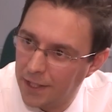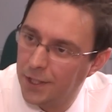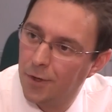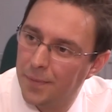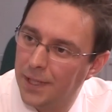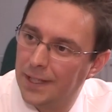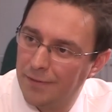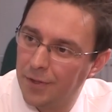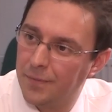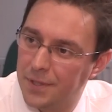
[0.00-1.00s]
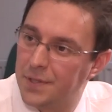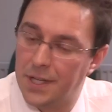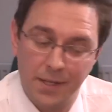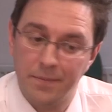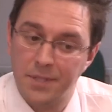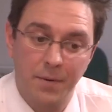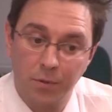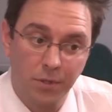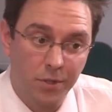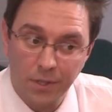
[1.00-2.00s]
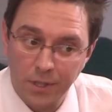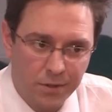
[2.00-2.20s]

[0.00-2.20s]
at a European level, them saying, well, look,